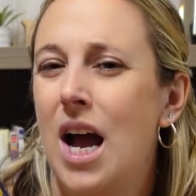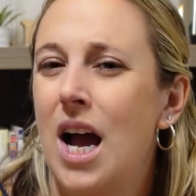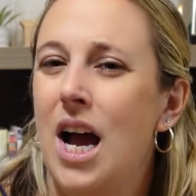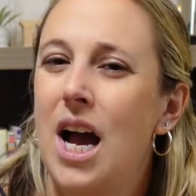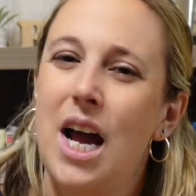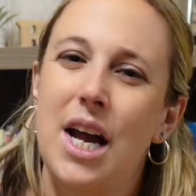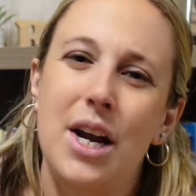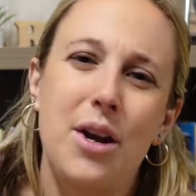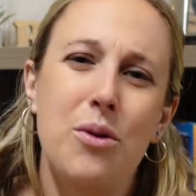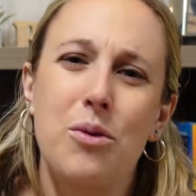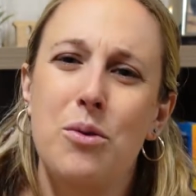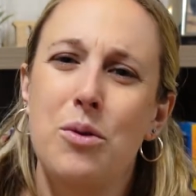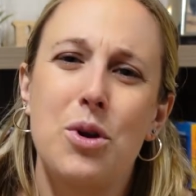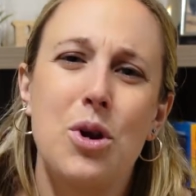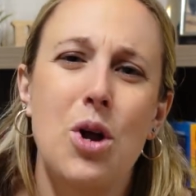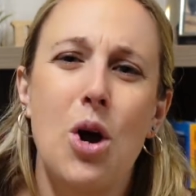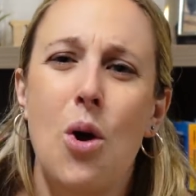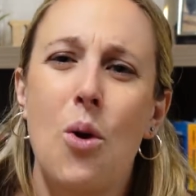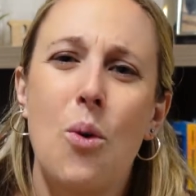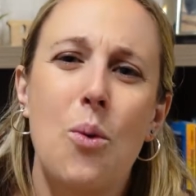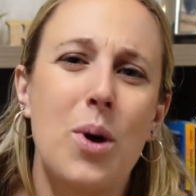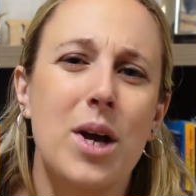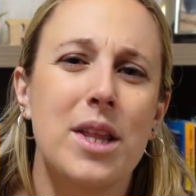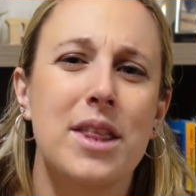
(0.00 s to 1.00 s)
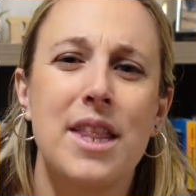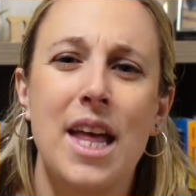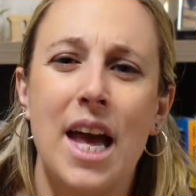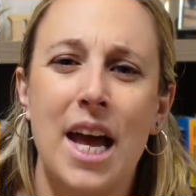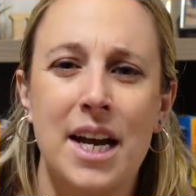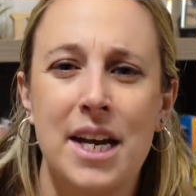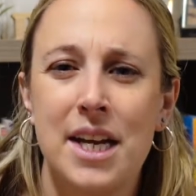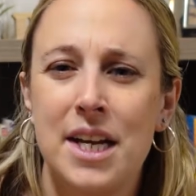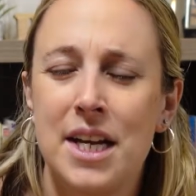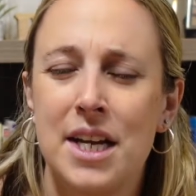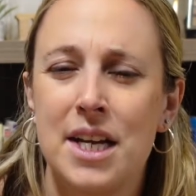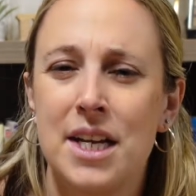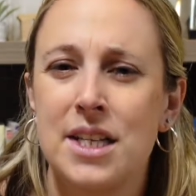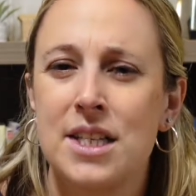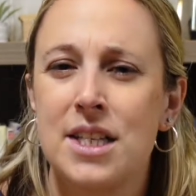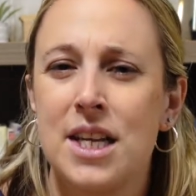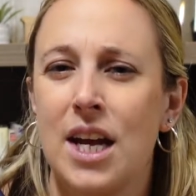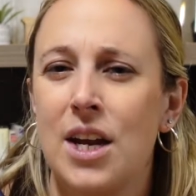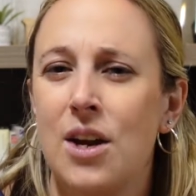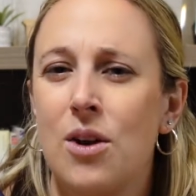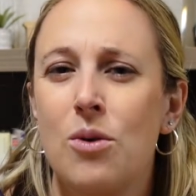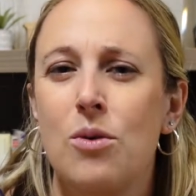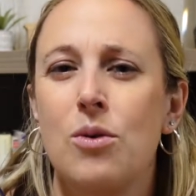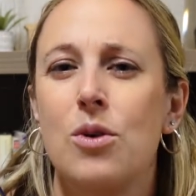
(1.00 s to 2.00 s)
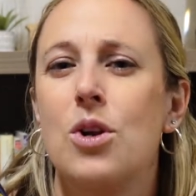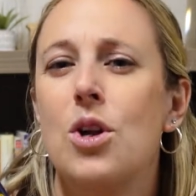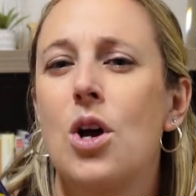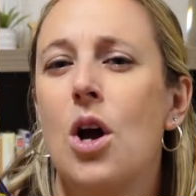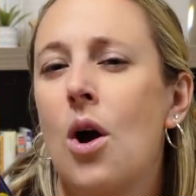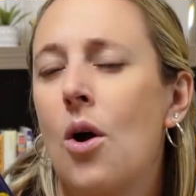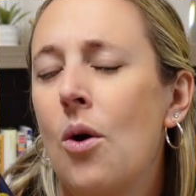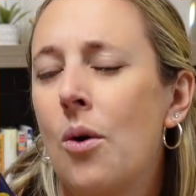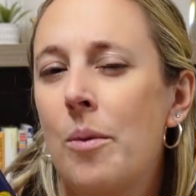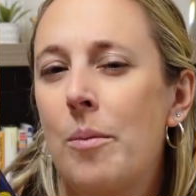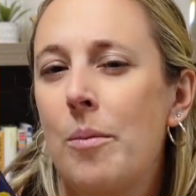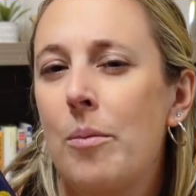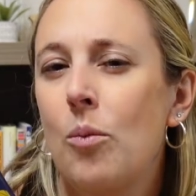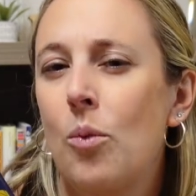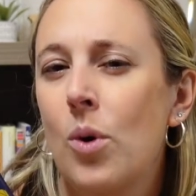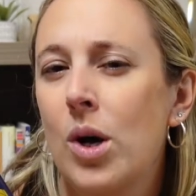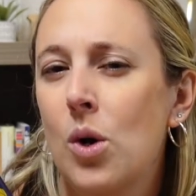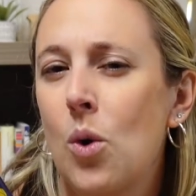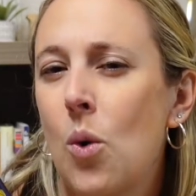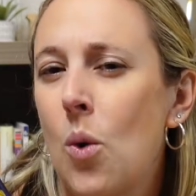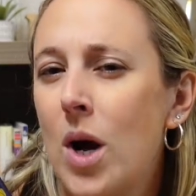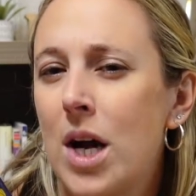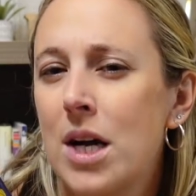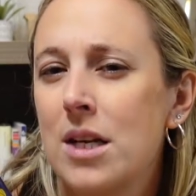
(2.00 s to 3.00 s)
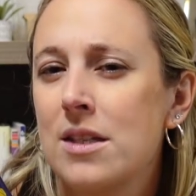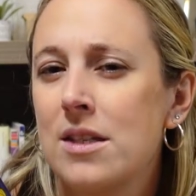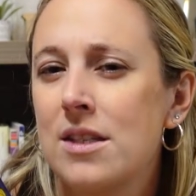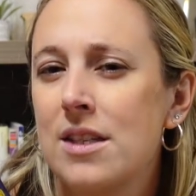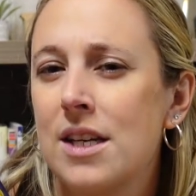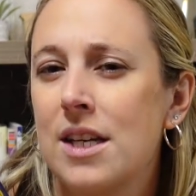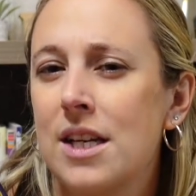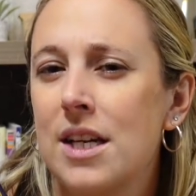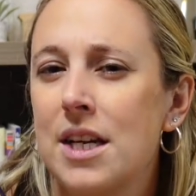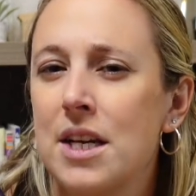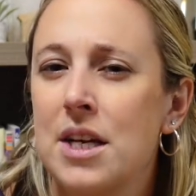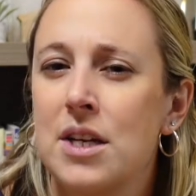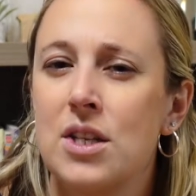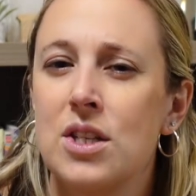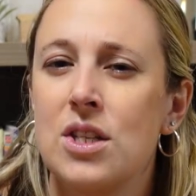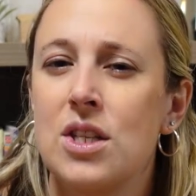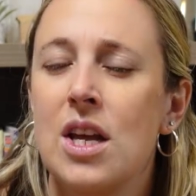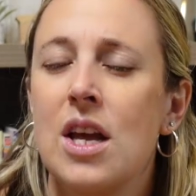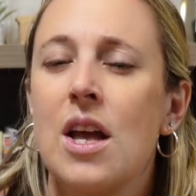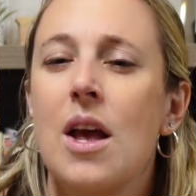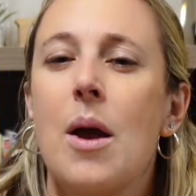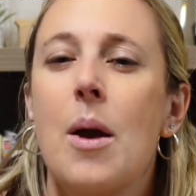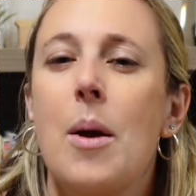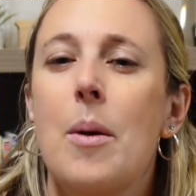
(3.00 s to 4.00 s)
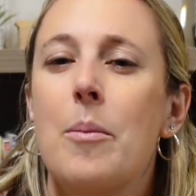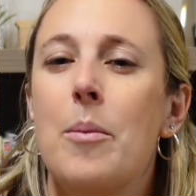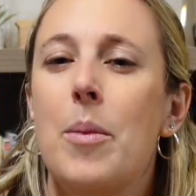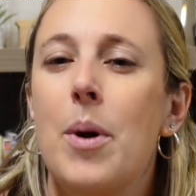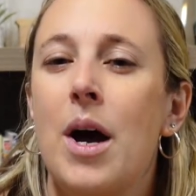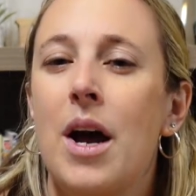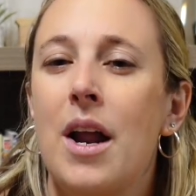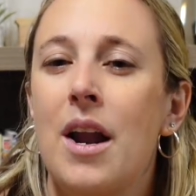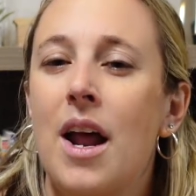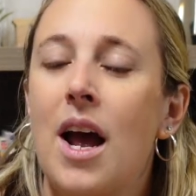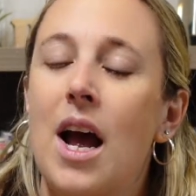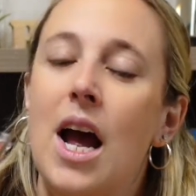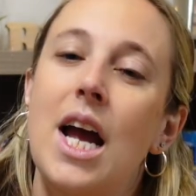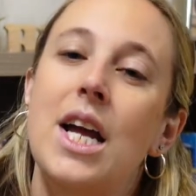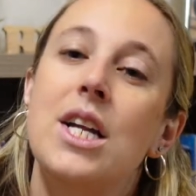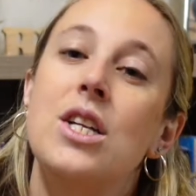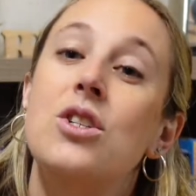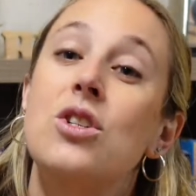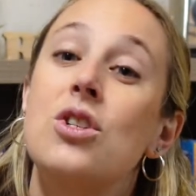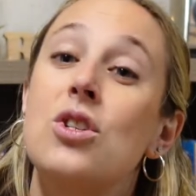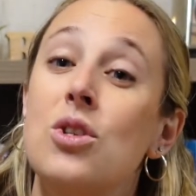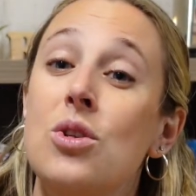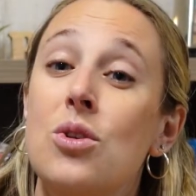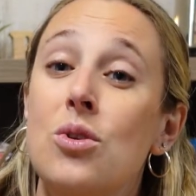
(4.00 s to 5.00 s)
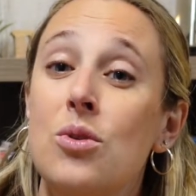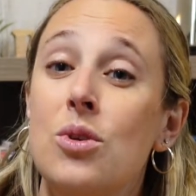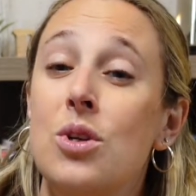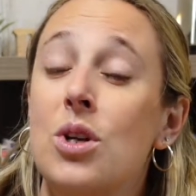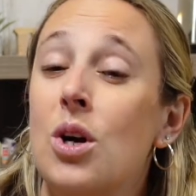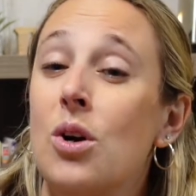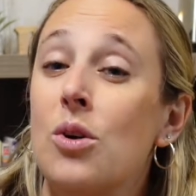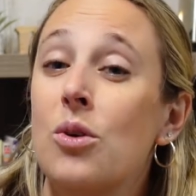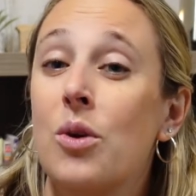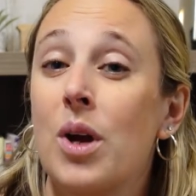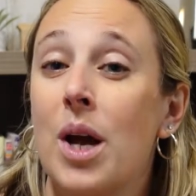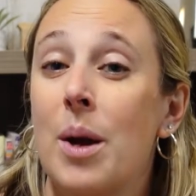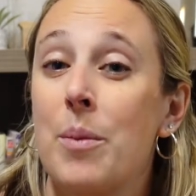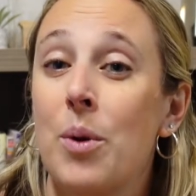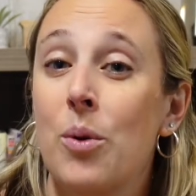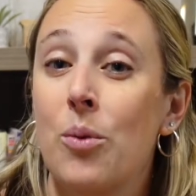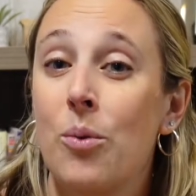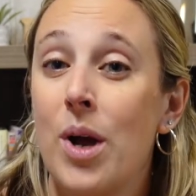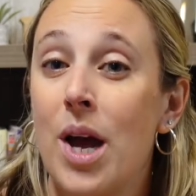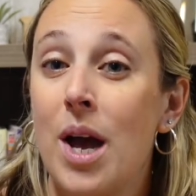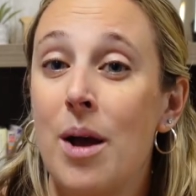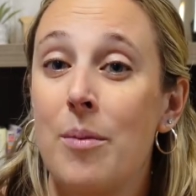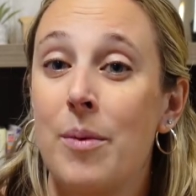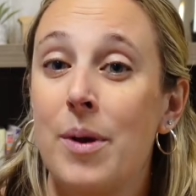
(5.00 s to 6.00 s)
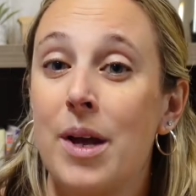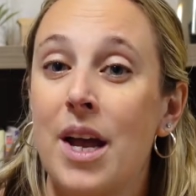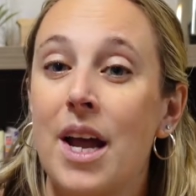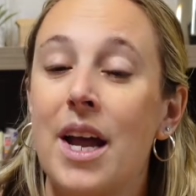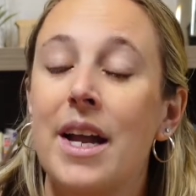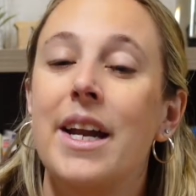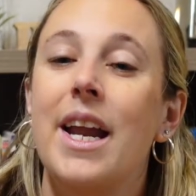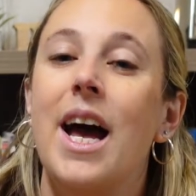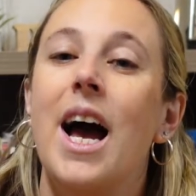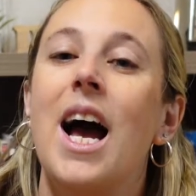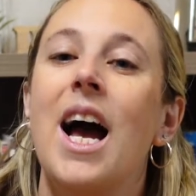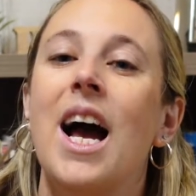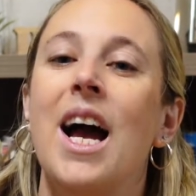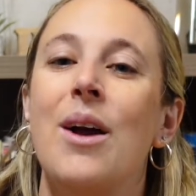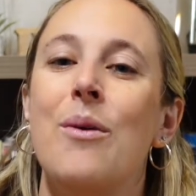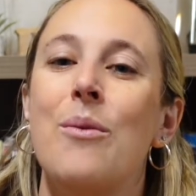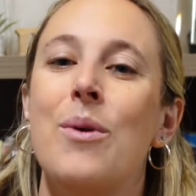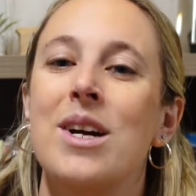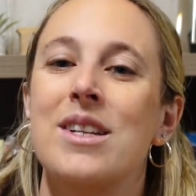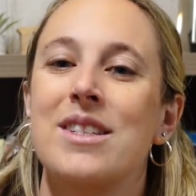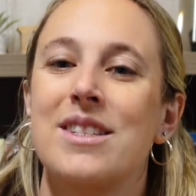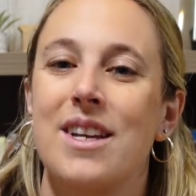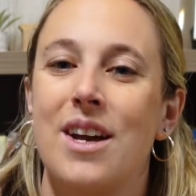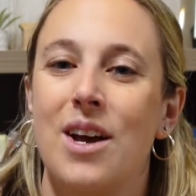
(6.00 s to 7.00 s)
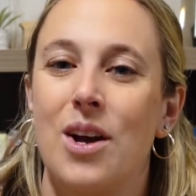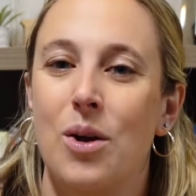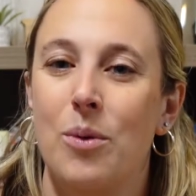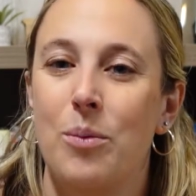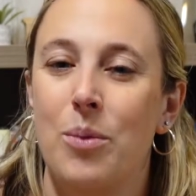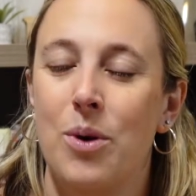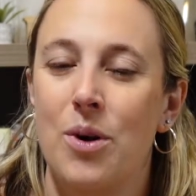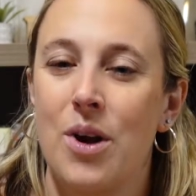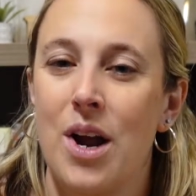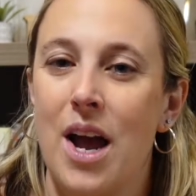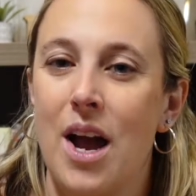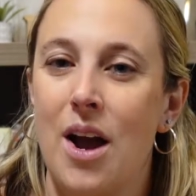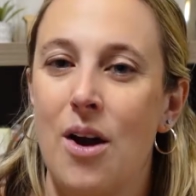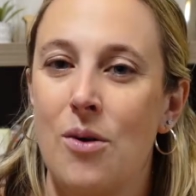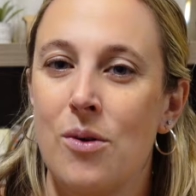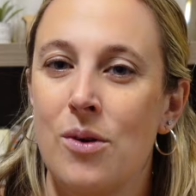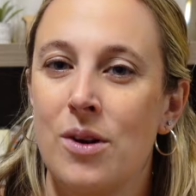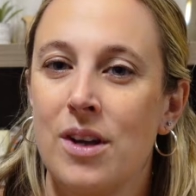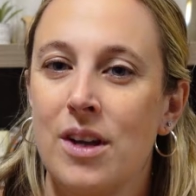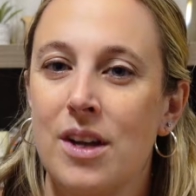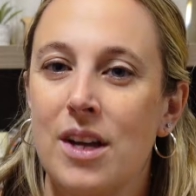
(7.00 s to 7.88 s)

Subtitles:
I don't know what that is, I don't know what KWANZAA is, but I do know Grandma Rabbit and I want to help her out.